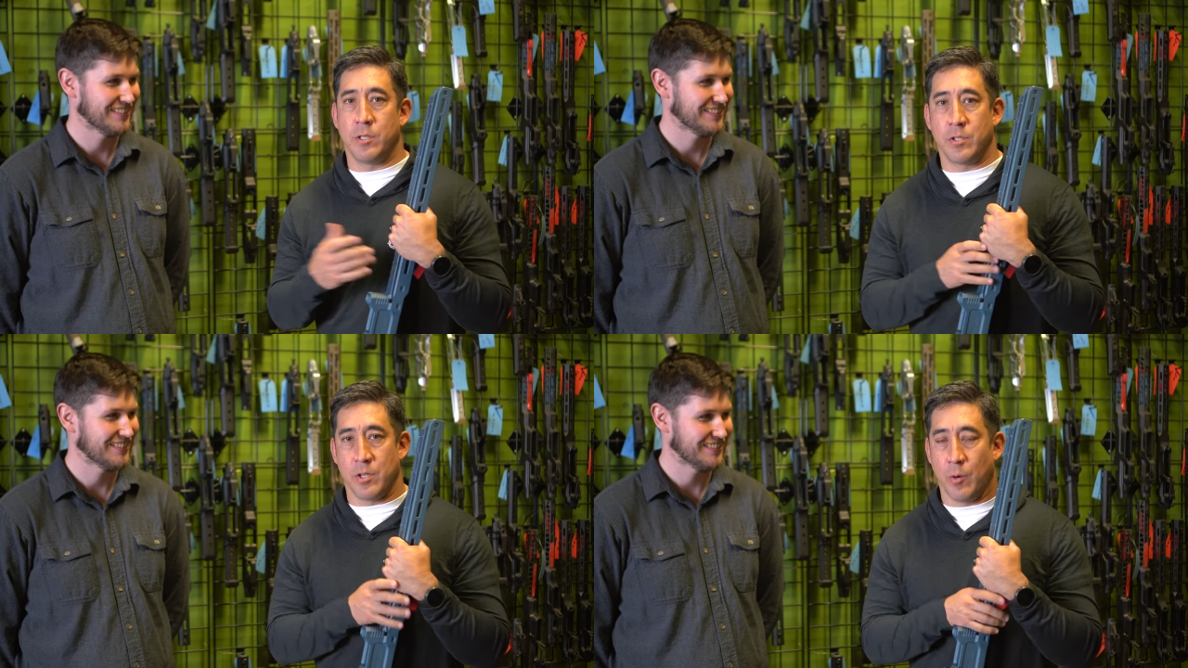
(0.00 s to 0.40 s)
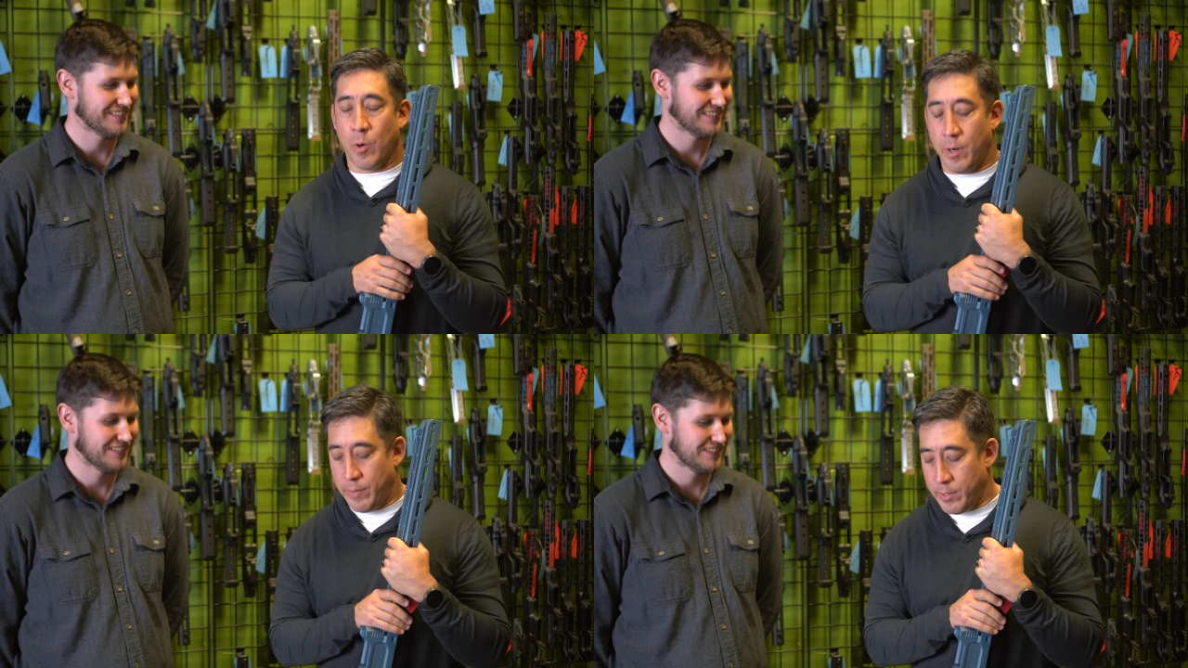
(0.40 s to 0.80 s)
Speaker 1: the so
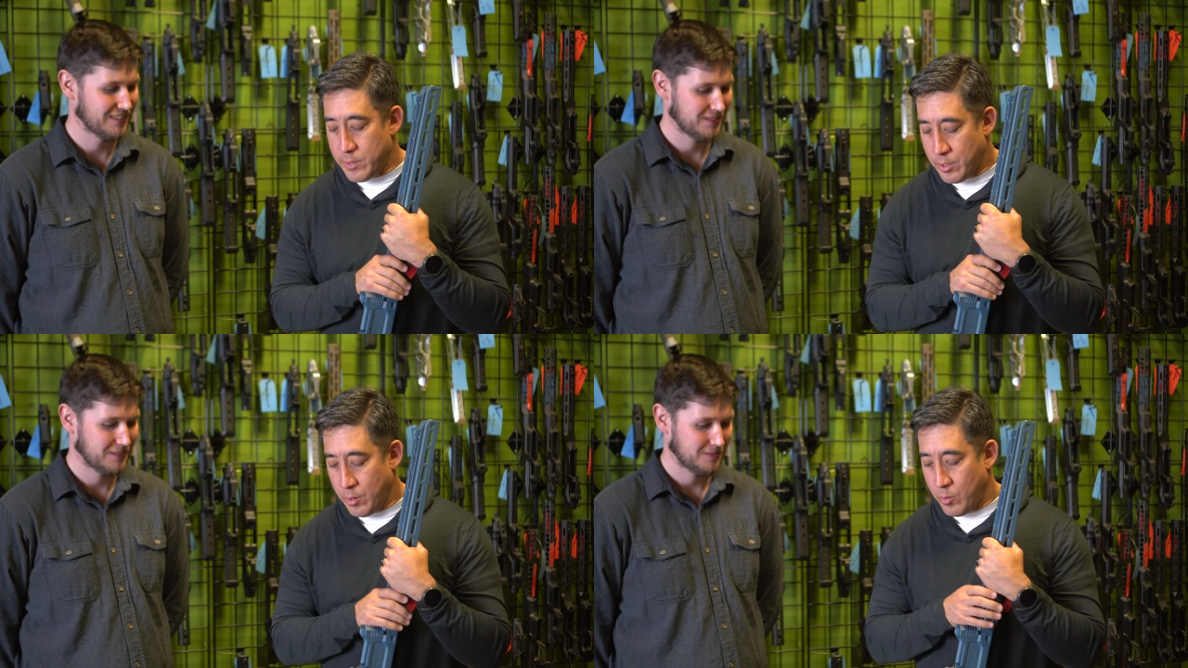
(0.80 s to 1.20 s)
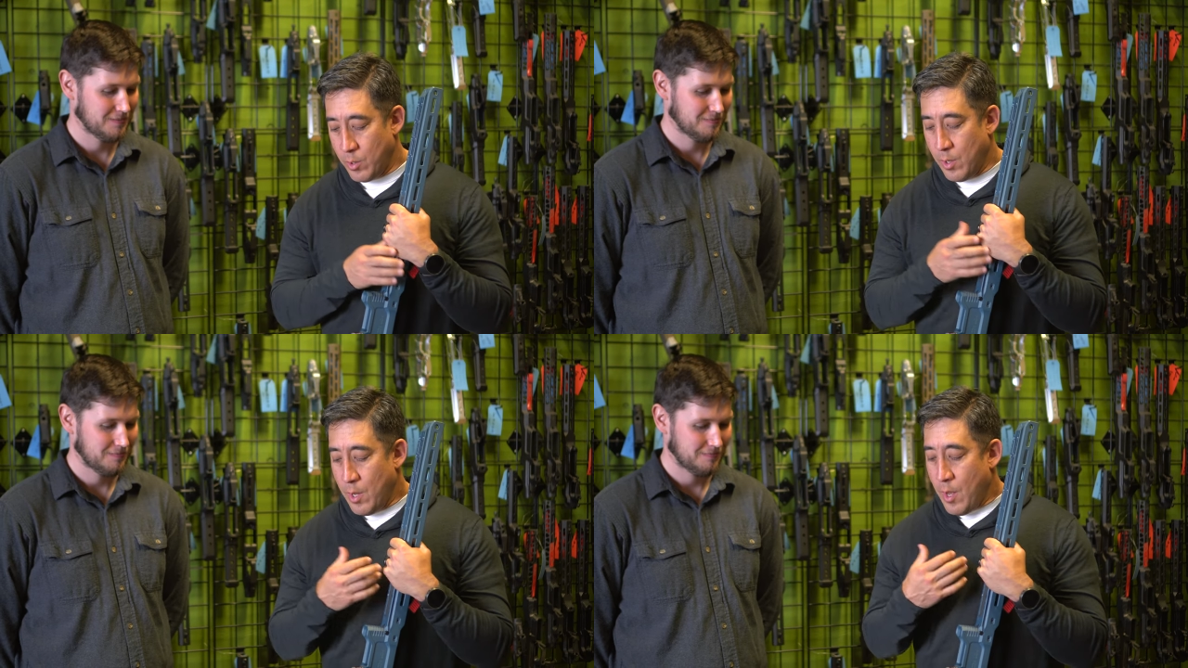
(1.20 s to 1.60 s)
what of it?"
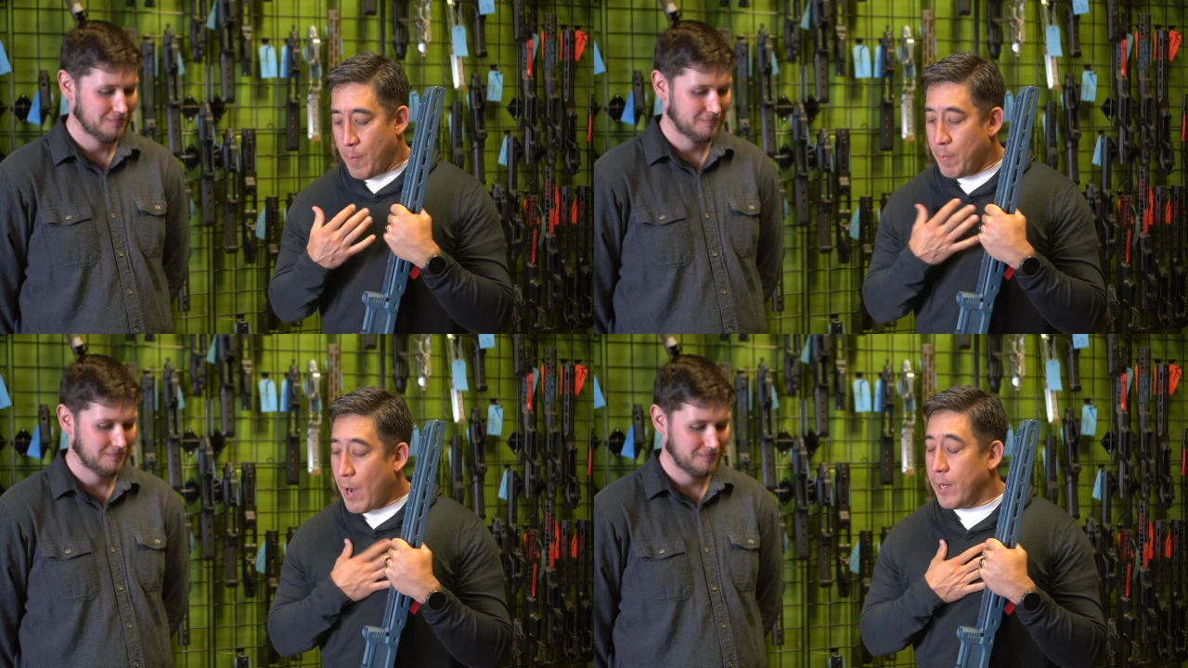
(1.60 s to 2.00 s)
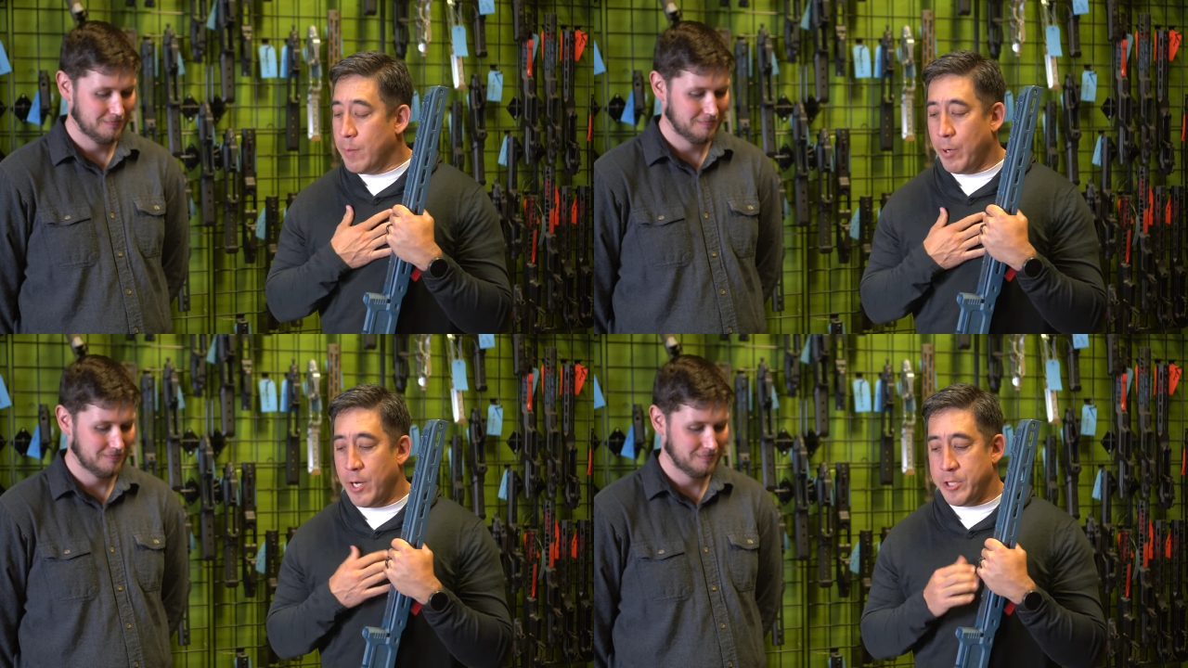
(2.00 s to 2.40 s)
So my
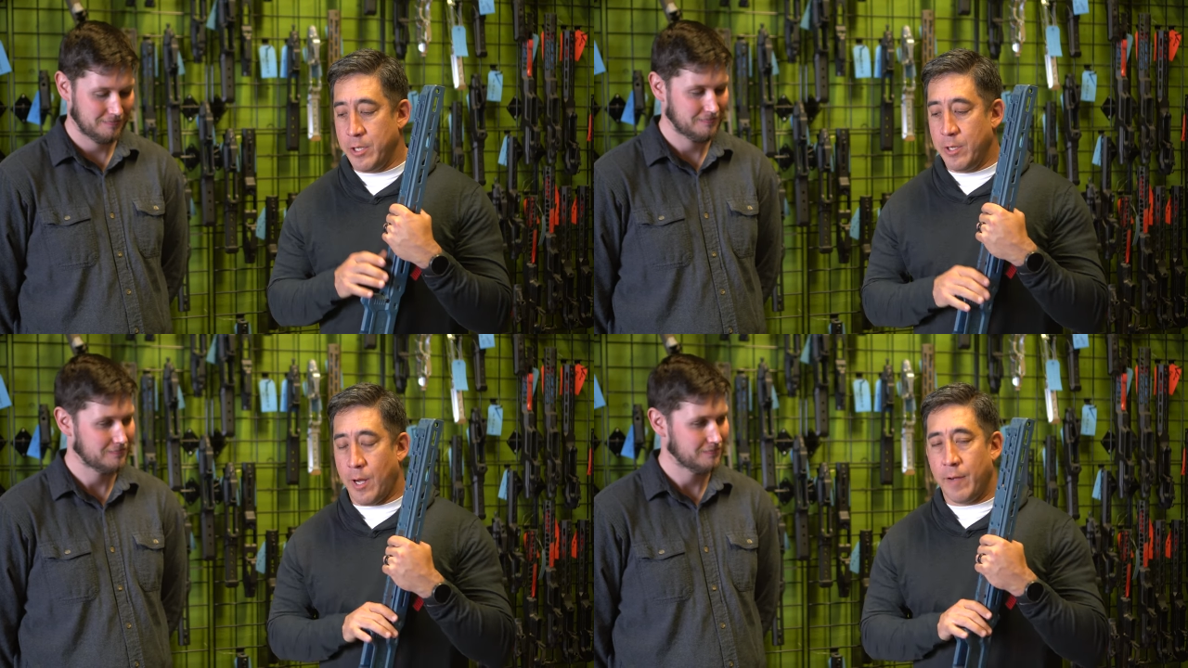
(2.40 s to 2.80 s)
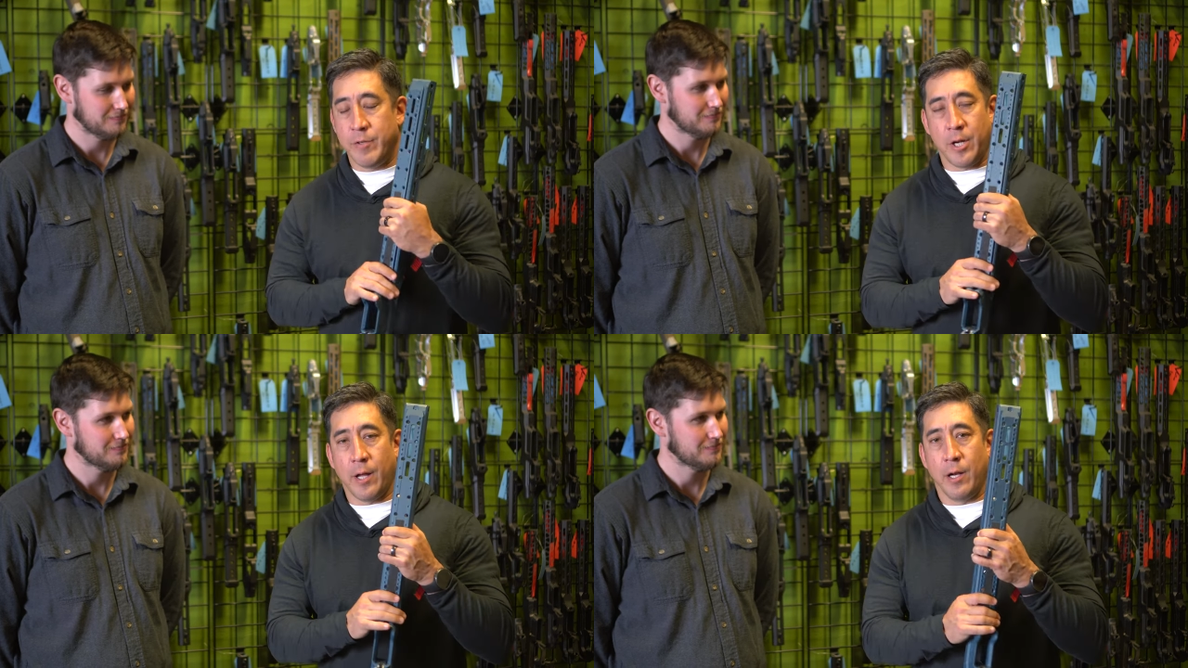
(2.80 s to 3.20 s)
impression, I've
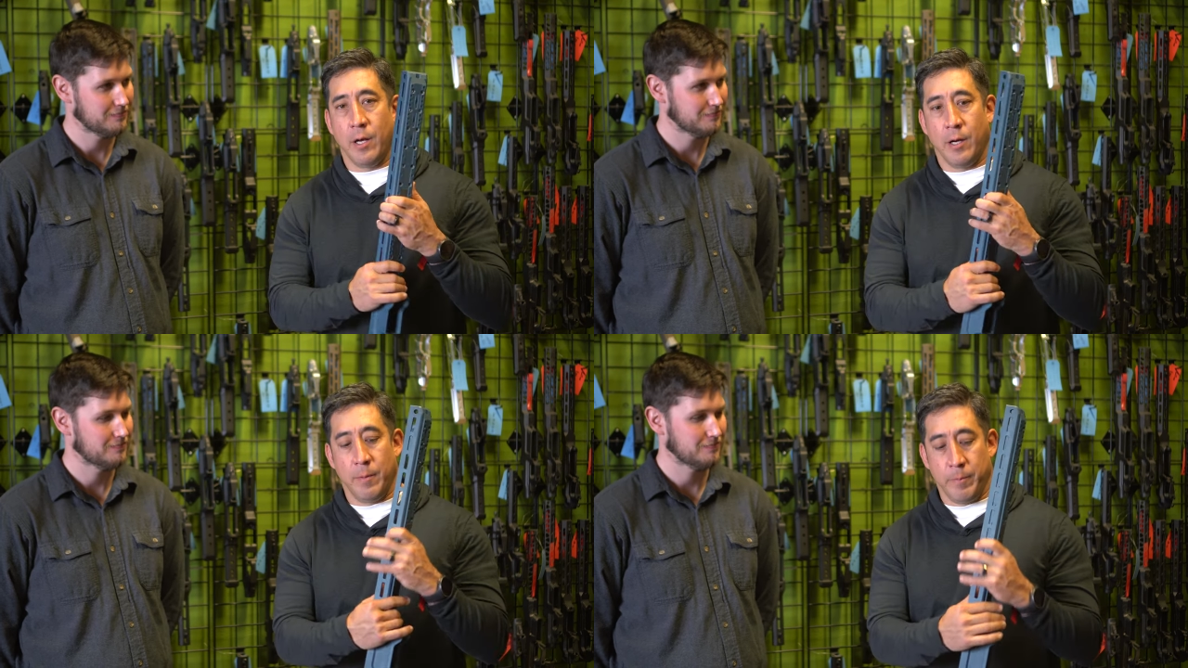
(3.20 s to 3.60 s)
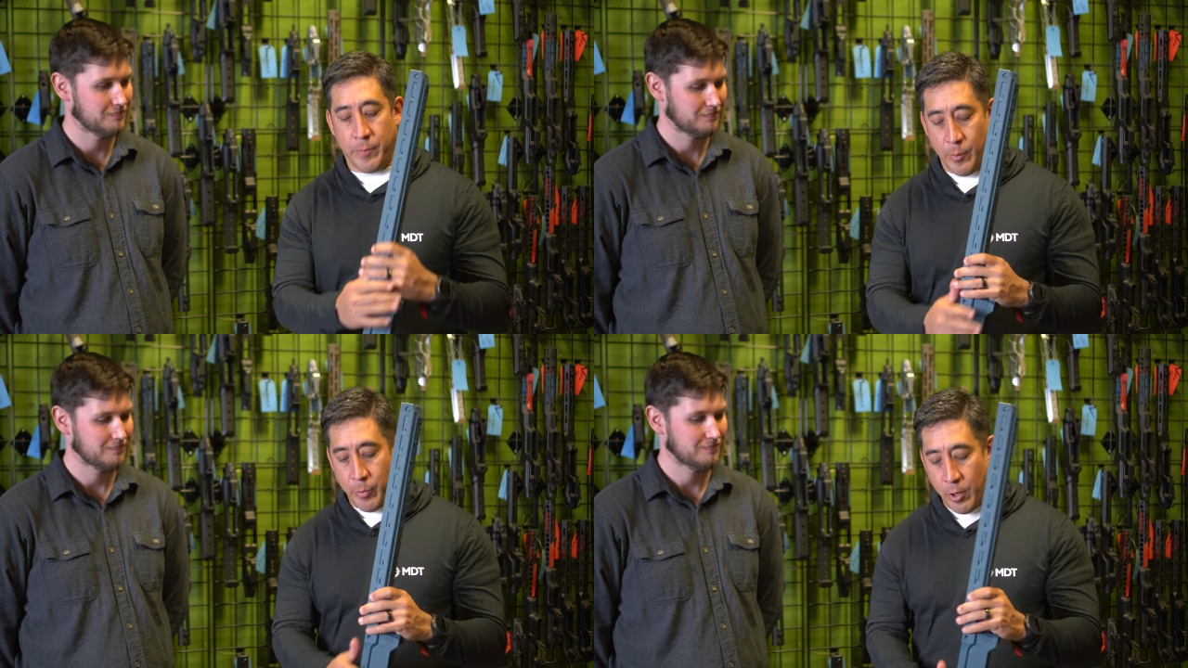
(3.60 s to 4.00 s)
shot um, the